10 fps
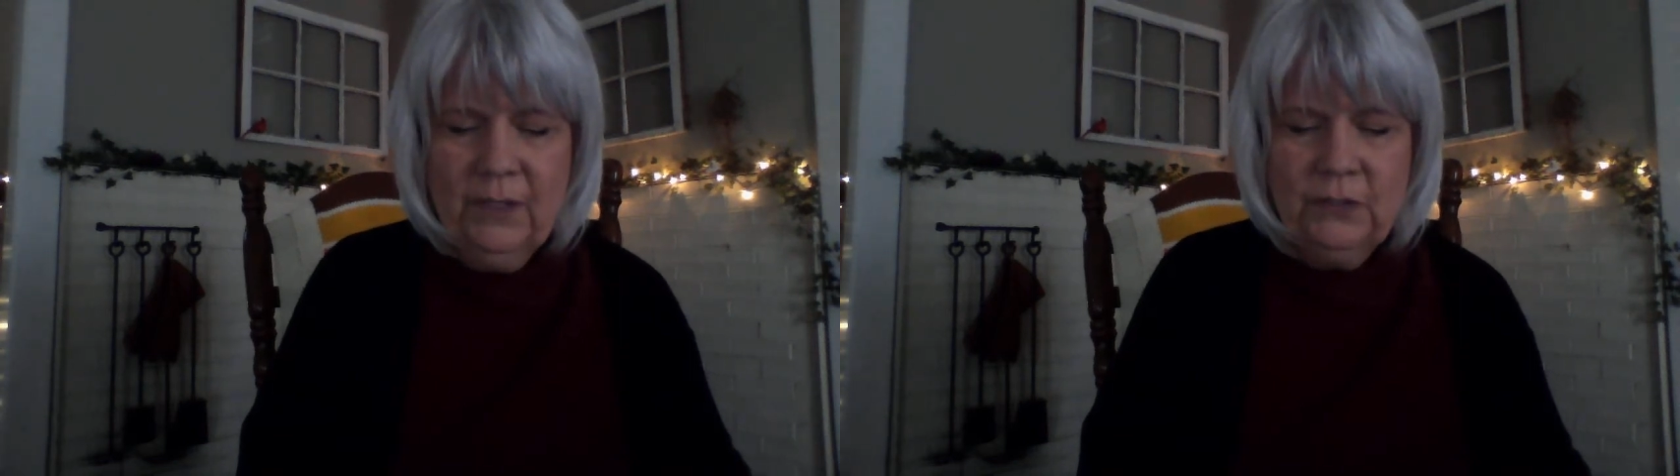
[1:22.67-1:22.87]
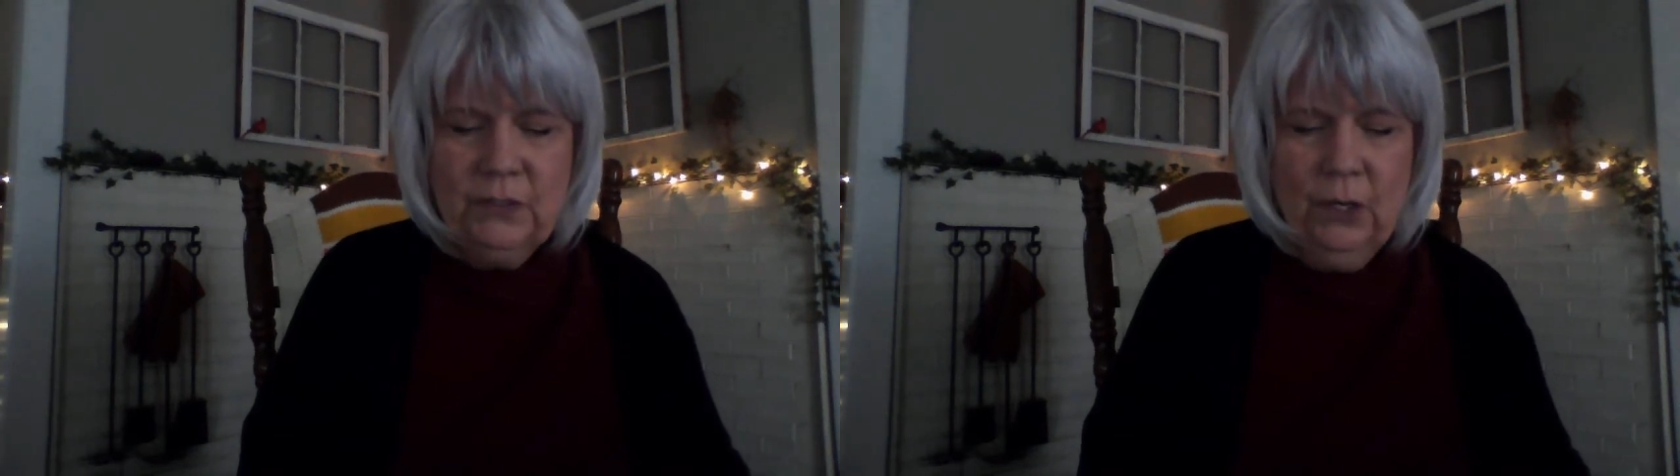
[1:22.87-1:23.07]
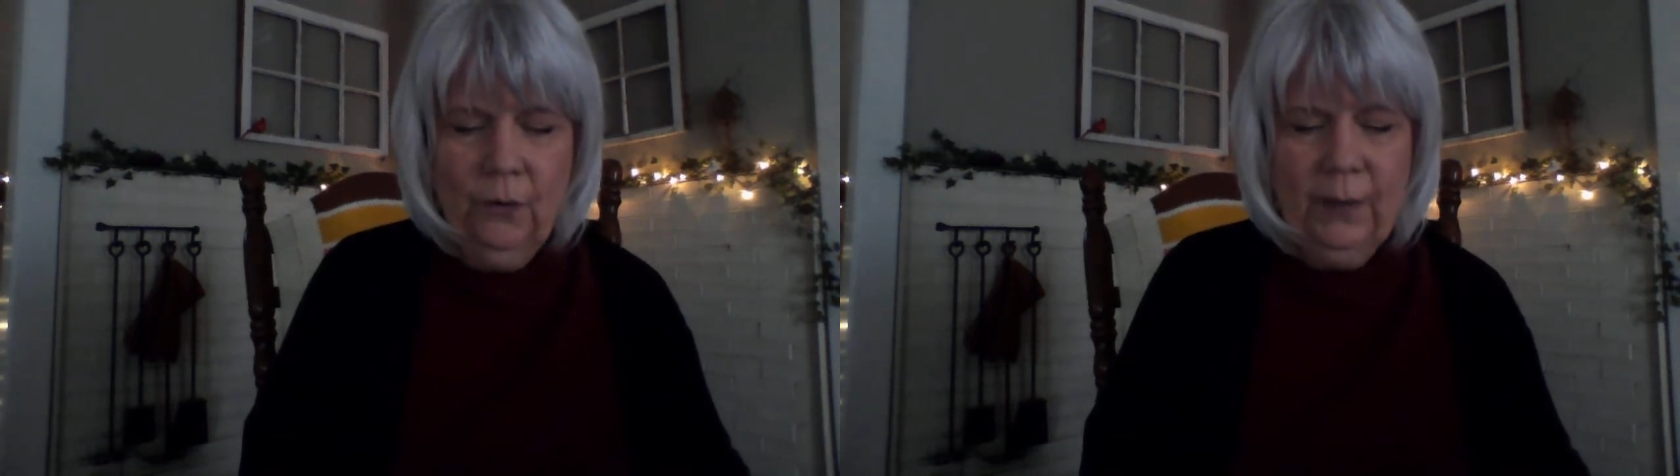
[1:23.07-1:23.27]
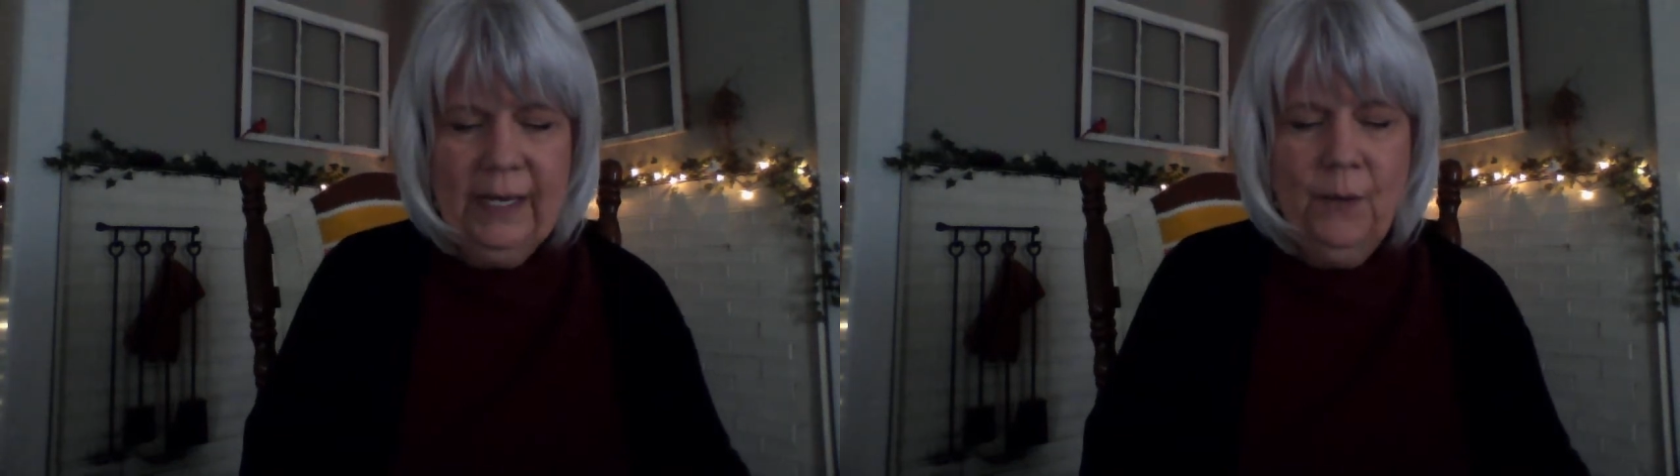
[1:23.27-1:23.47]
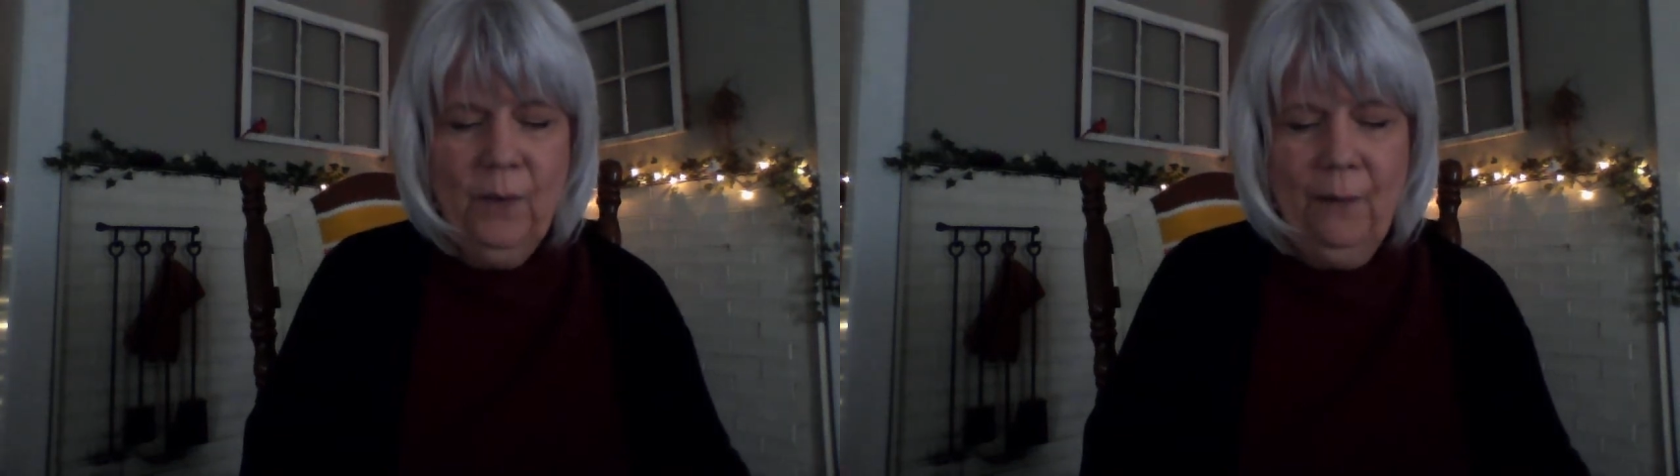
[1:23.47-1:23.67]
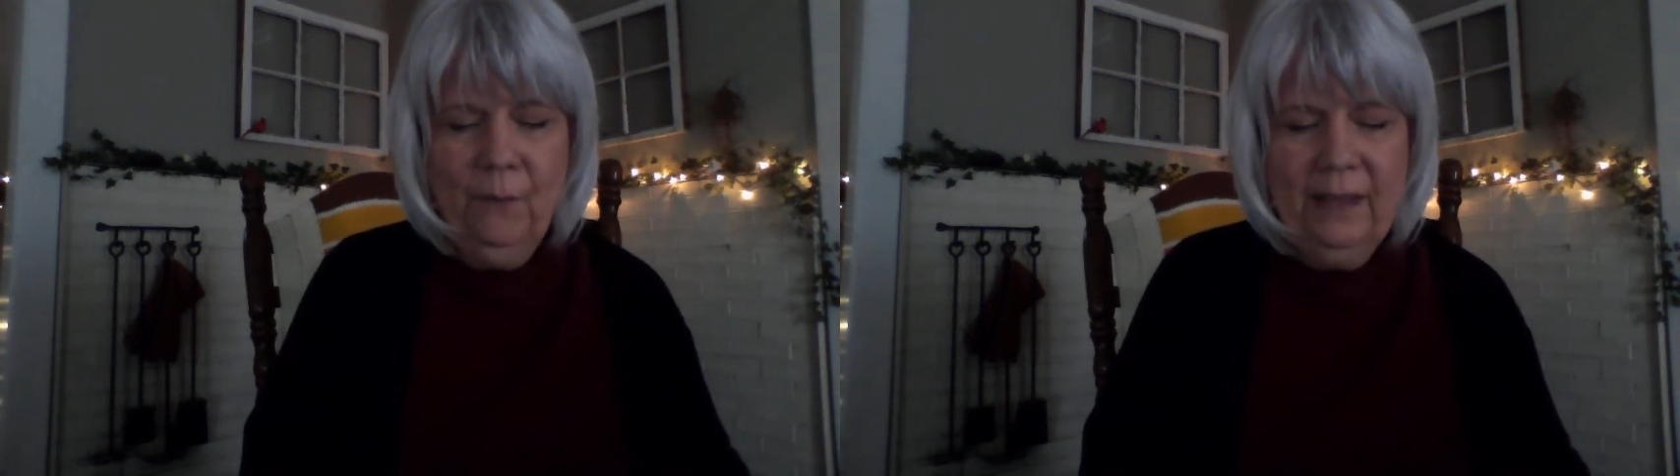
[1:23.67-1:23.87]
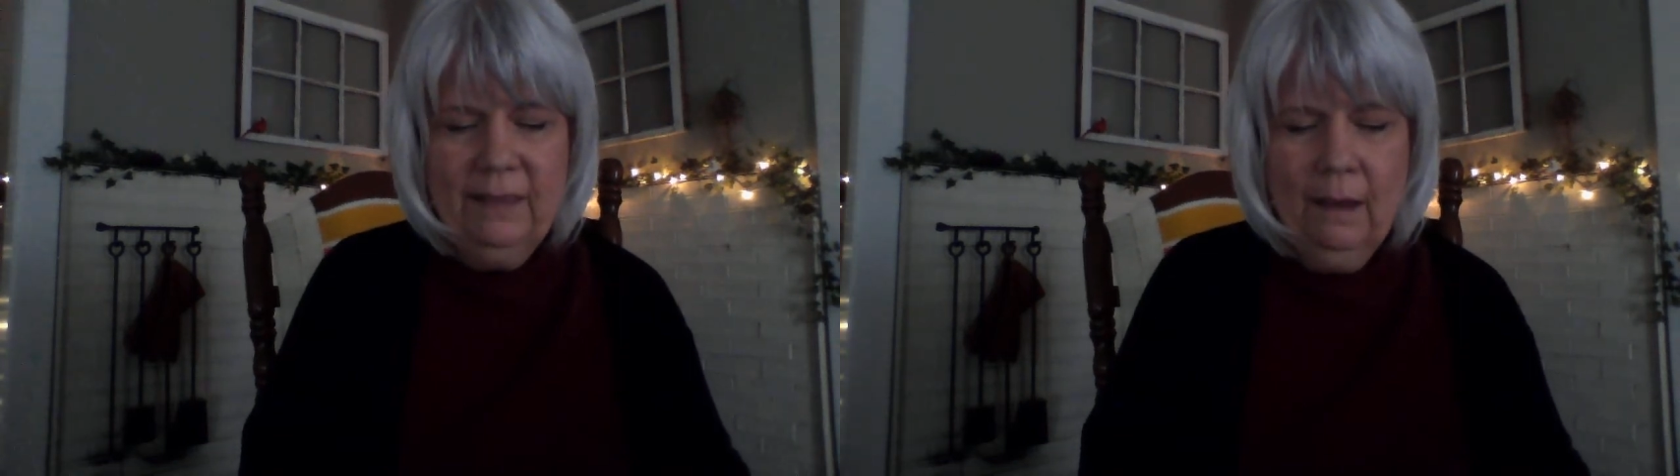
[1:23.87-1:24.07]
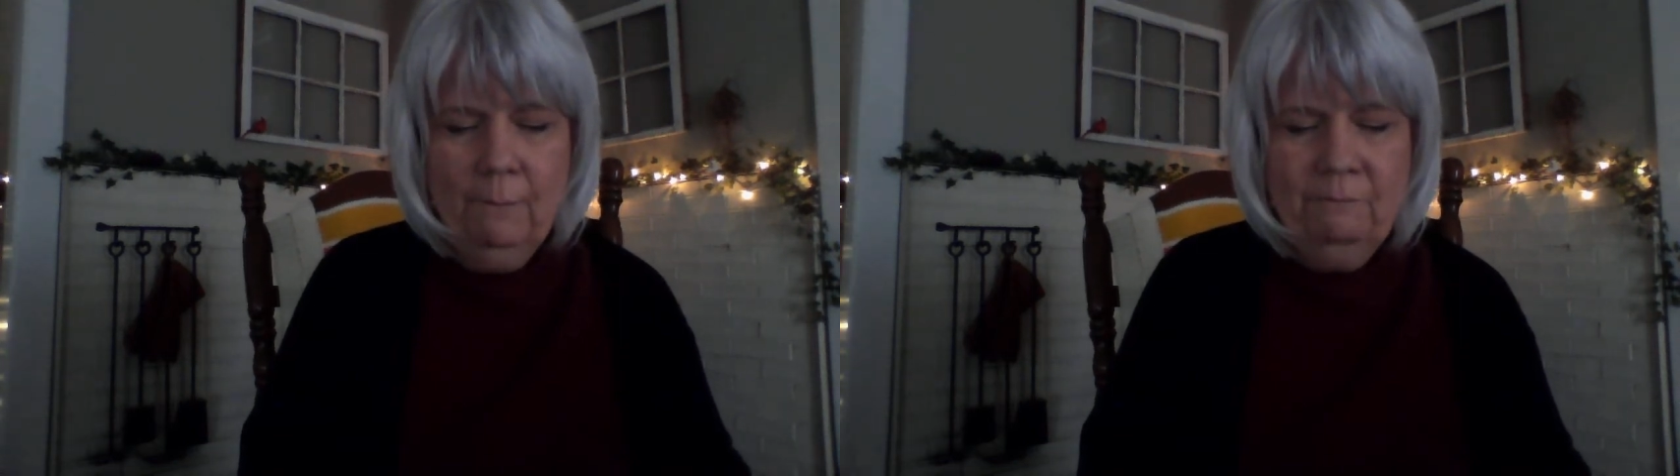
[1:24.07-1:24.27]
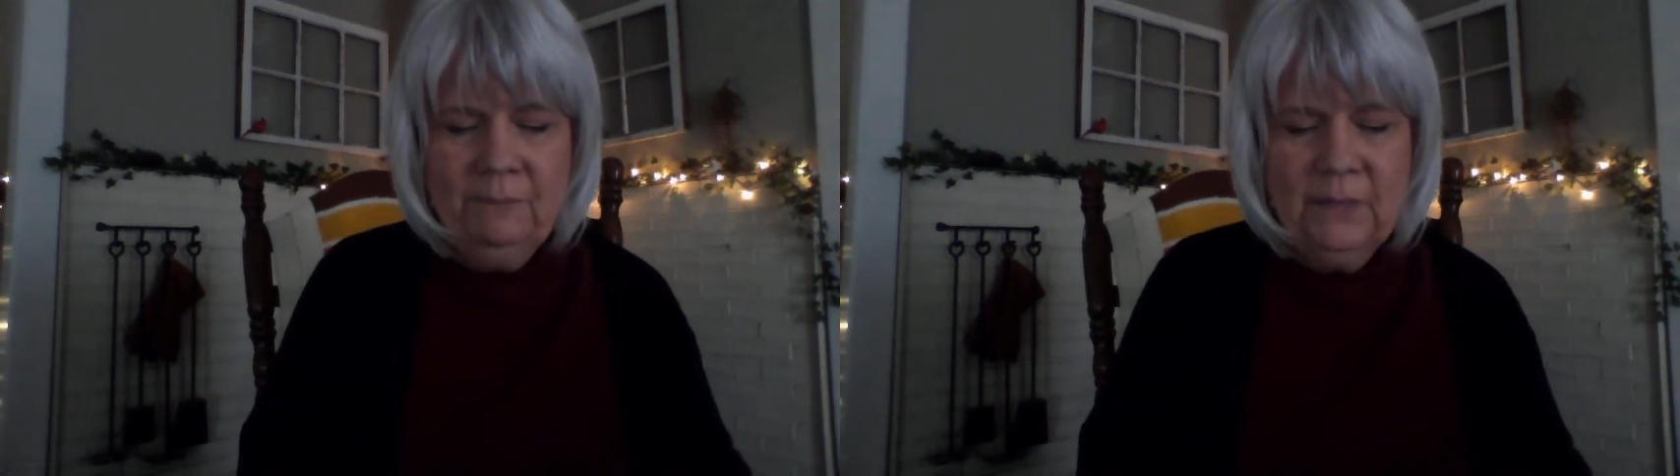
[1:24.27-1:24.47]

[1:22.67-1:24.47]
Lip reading: So he went with them.